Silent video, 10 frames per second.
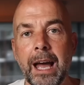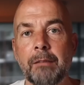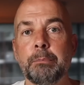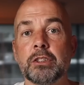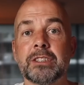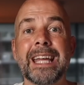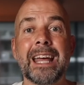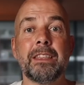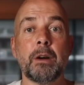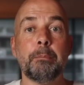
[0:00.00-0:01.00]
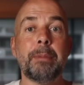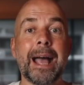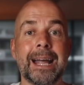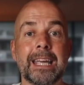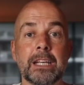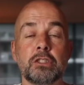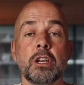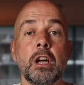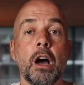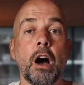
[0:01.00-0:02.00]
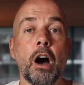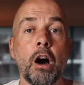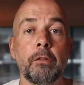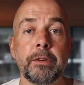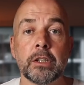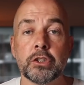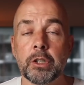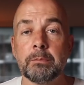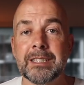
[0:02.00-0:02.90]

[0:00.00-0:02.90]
I put together a package of some